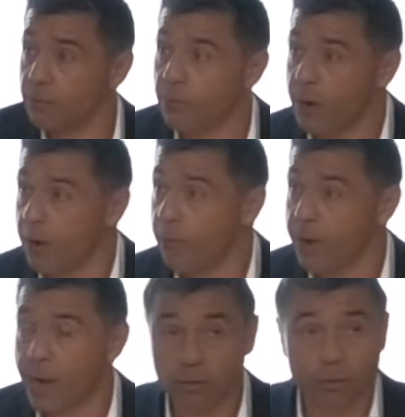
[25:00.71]

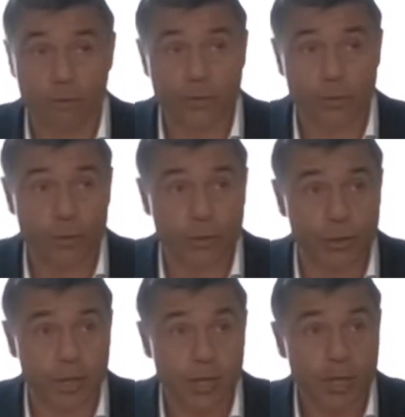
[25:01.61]
we're actually
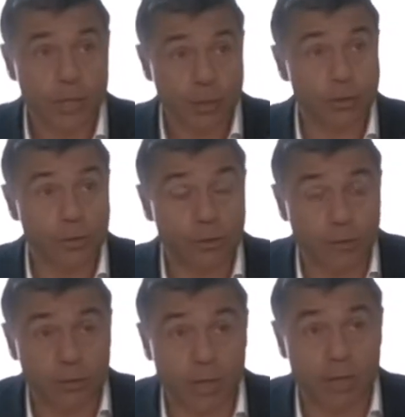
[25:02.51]
researching, to
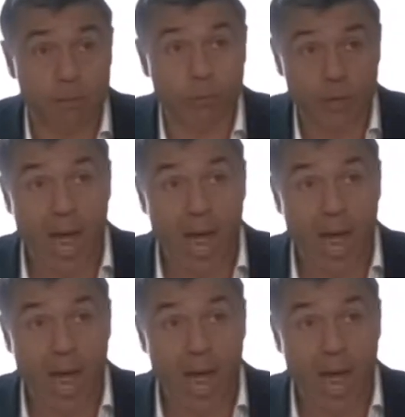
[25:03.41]
get the most